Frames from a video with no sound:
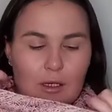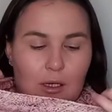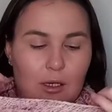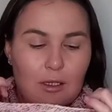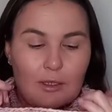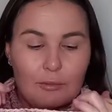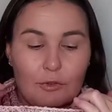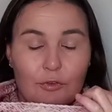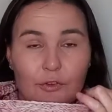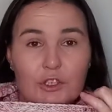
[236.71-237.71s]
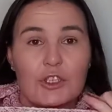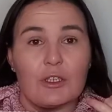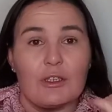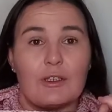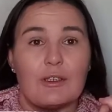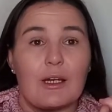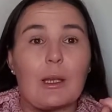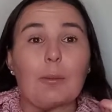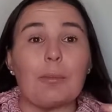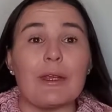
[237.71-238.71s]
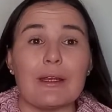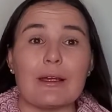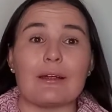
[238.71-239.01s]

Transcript: I am officially a big